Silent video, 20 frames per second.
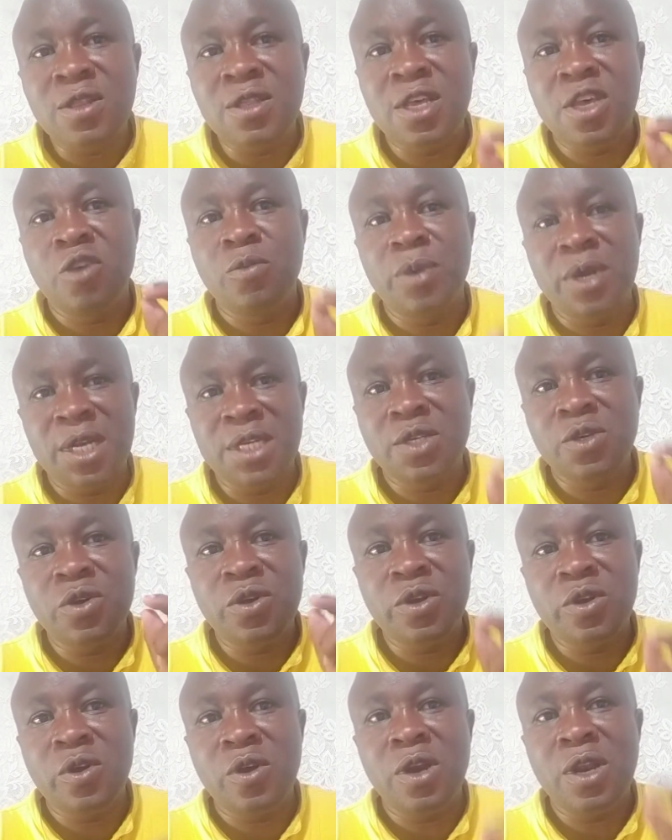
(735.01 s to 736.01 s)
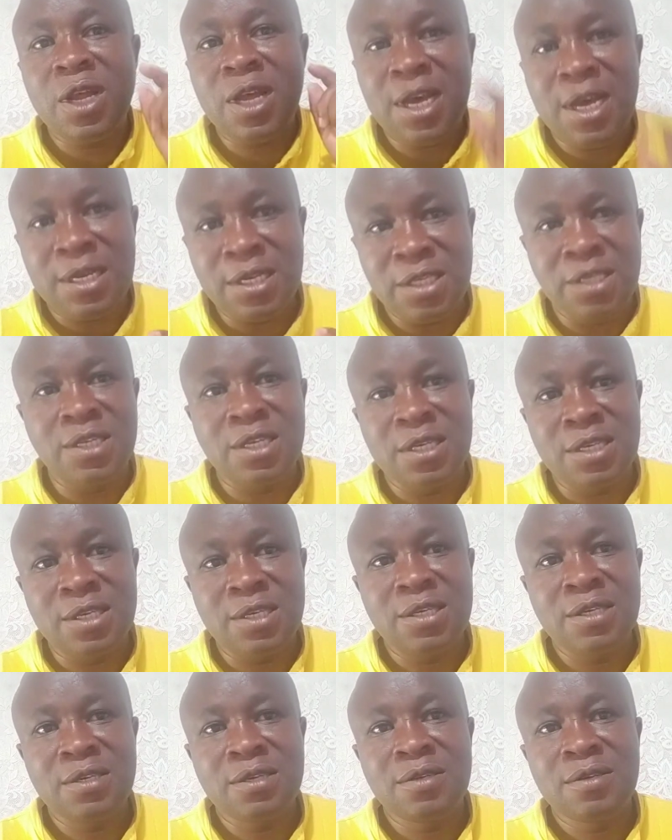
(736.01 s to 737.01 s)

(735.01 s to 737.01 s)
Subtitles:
the gubernatorial candidate